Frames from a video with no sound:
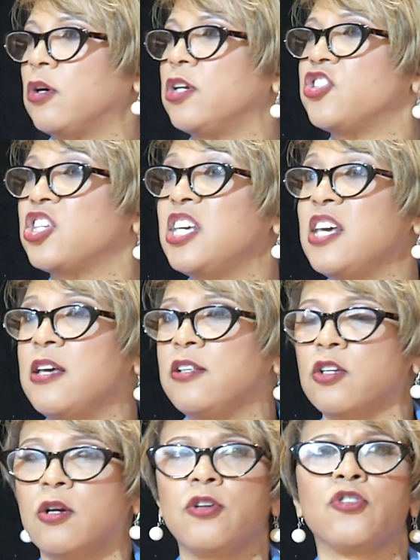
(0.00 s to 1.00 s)
on his
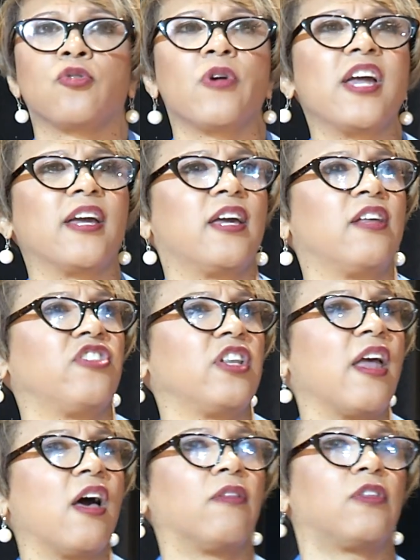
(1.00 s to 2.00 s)
kids and on his grandkids, and
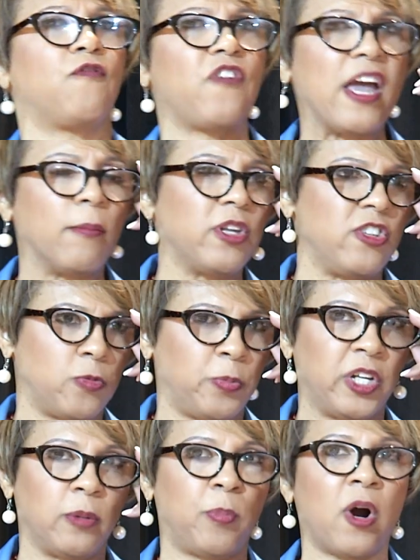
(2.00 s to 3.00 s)
now the family
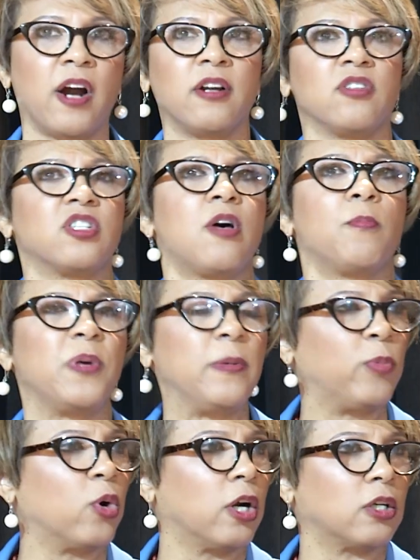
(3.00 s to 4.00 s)
split apart and some
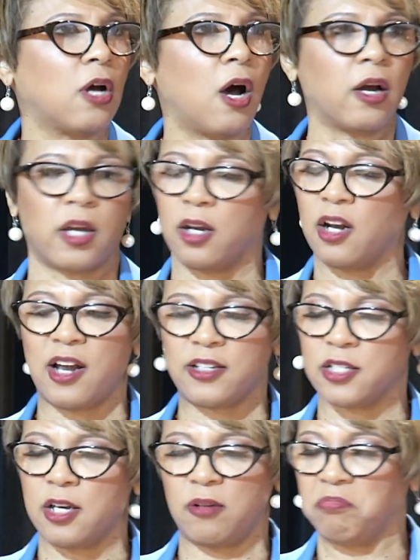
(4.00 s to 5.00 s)
people aren't talking. And I
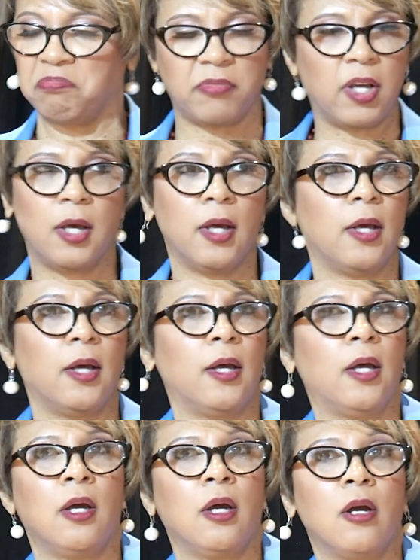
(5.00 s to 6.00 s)
said,
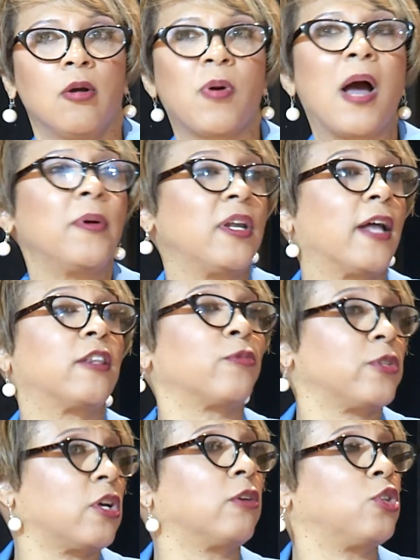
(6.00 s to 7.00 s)
probably not the
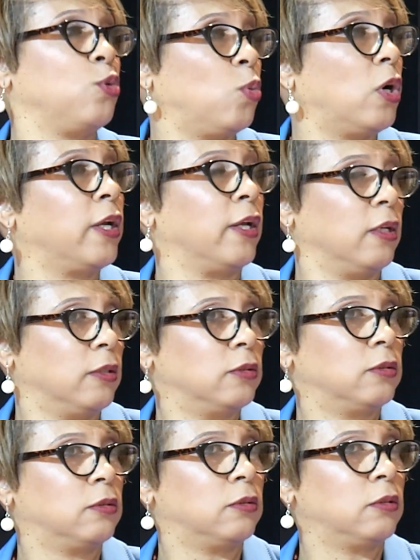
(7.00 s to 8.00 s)
result you wanted.
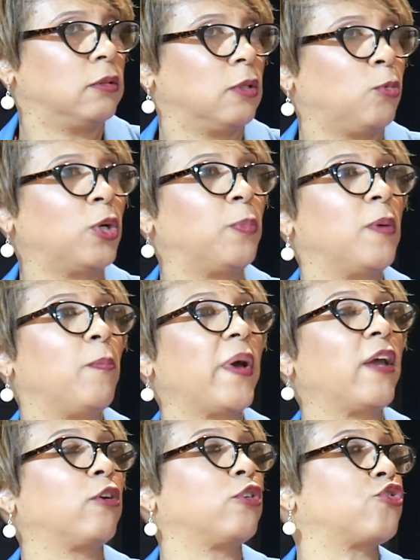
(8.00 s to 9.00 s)
Would have been
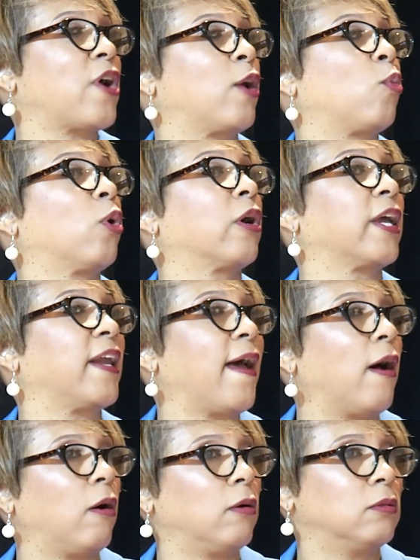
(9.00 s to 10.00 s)
better to try to work it
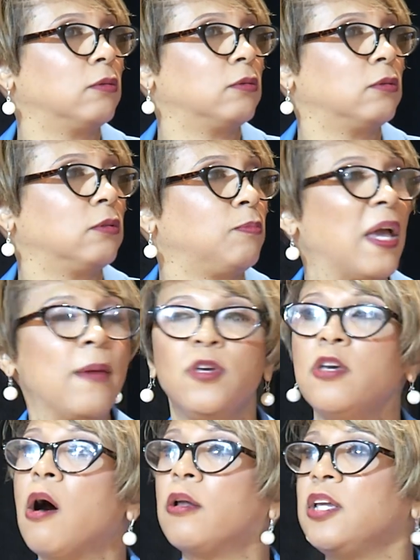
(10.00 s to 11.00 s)
out. Maybe
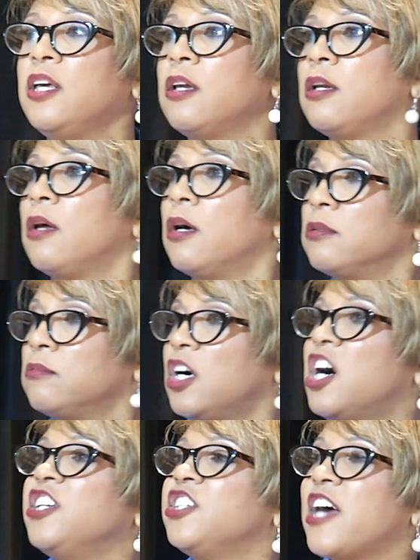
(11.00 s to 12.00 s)
y'all needed
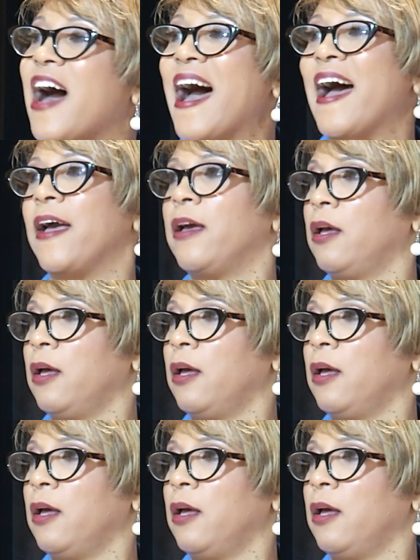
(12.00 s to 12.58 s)
to untie